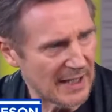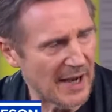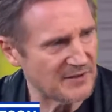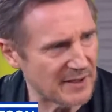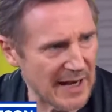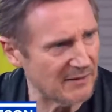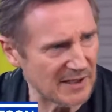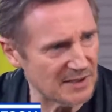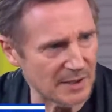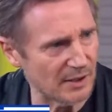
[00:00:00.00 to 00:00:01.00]
after having
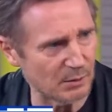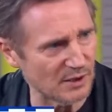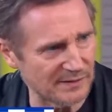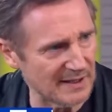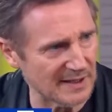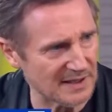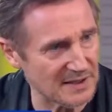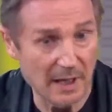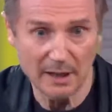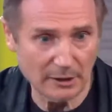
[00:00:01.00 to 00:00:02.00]
these horrible
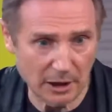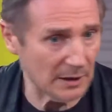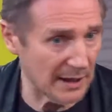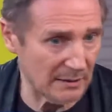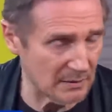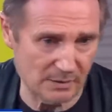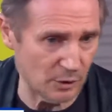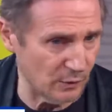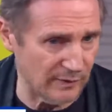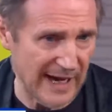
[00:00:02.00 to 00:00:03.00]
feelings. Luckily,
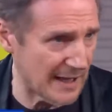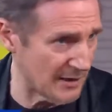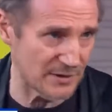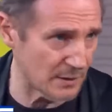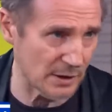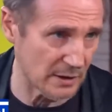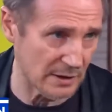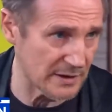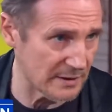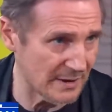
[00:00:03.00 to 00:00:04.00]
no violence
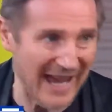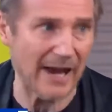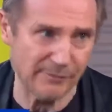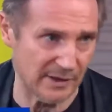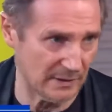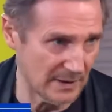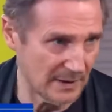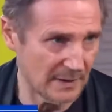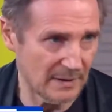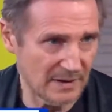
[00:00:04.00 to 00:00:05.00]
occurred, ever.
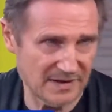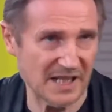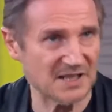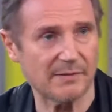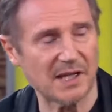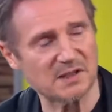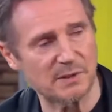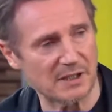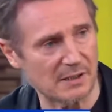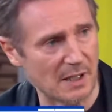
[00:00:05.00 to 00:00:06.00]
Thanks, thanks
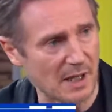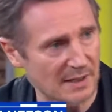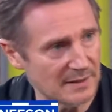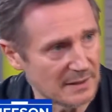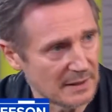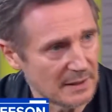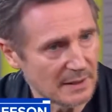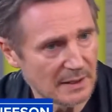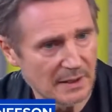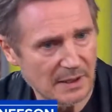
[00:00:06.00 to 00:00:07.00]
be to God
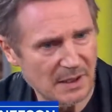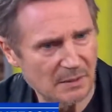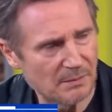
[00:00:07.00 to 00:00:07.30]
do you think